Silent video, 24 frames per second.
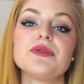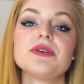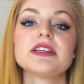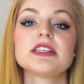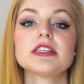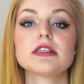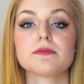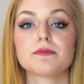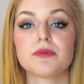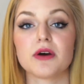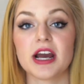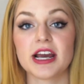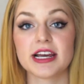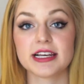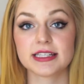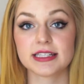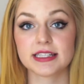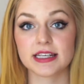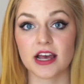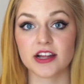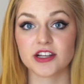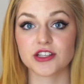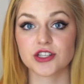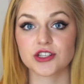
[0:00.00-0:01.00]
spray
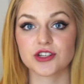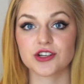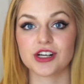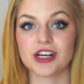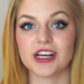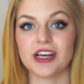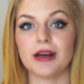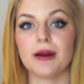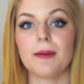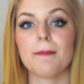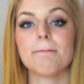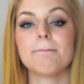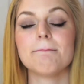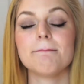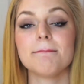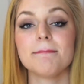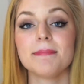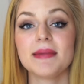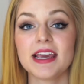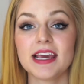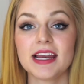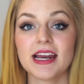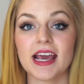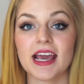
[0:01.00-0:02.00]
sunscreen,
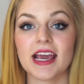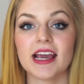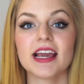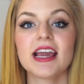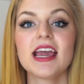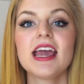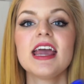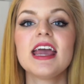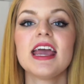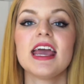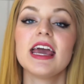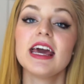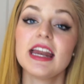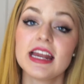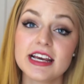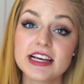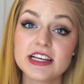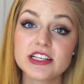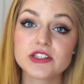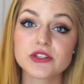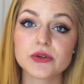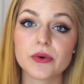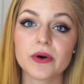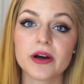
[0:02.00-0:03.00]
meaning it
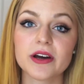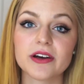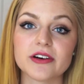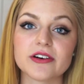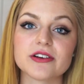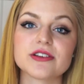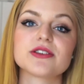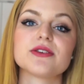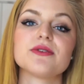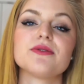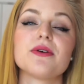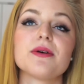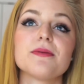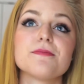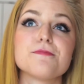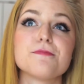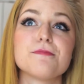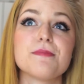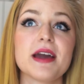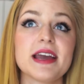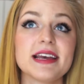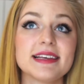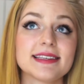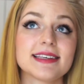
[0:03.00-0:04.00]
is oil, so you're
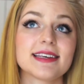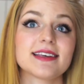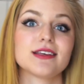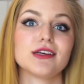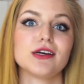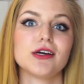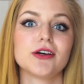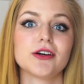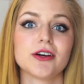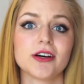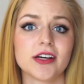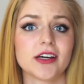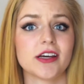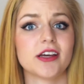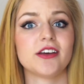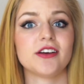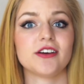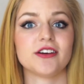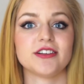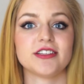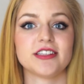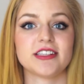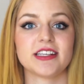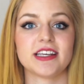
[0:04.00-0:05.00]
basically cooking
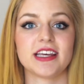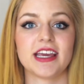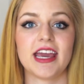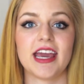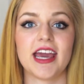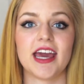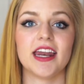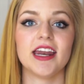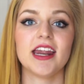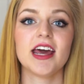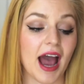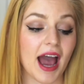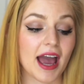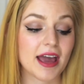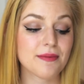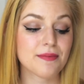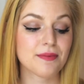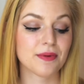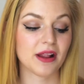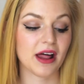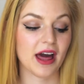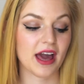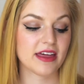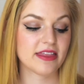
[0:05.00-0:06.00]
your skin. I
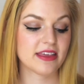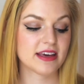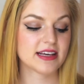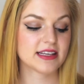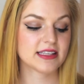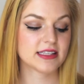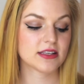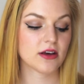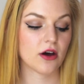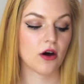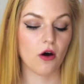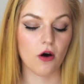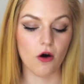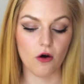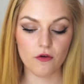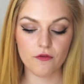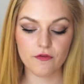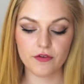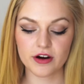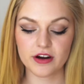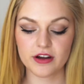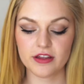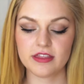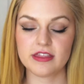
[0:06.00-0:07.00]
apply this
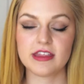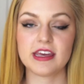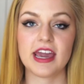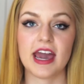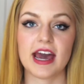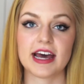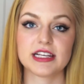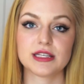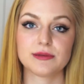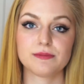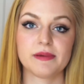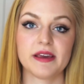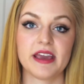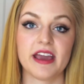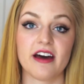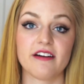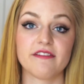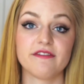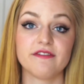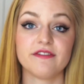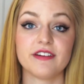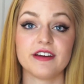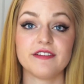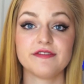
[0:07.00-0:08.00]
over the
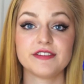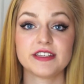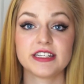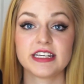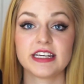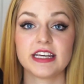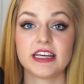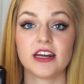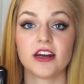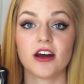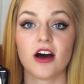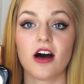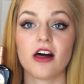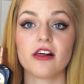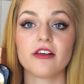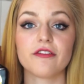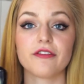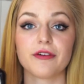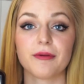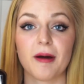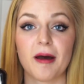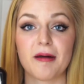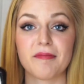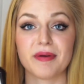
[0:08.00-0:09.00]
SPF 15 all
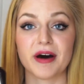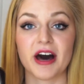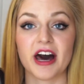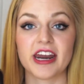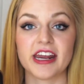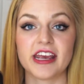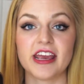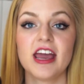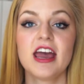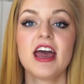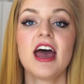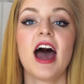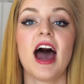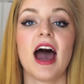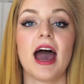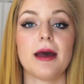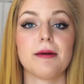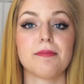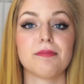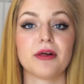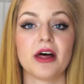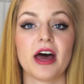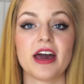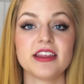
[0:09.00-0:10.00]
over my body. I
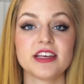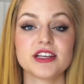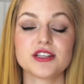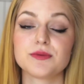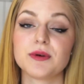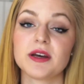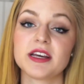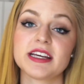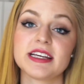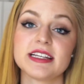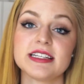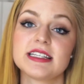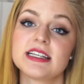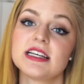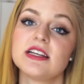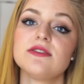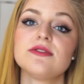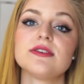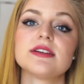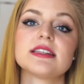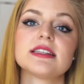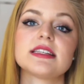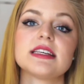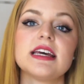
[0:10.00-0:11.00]
apply this one
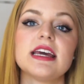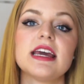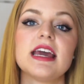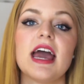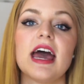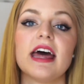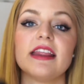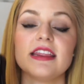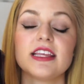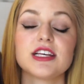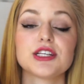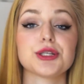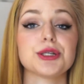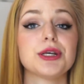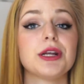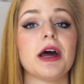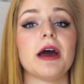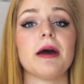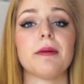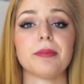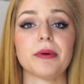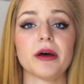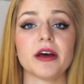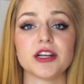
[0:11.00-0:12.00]
continuously, and this one
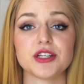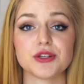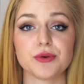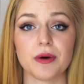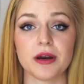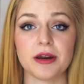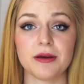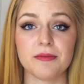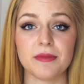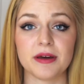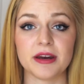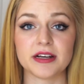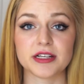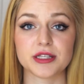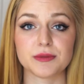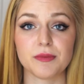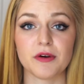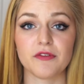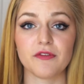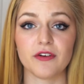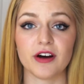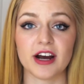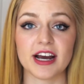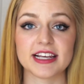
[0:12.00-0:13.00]
I apply 20 minutes
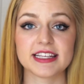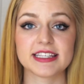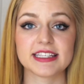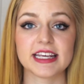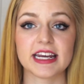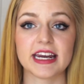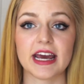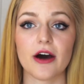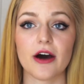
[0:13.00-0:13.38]
before I sit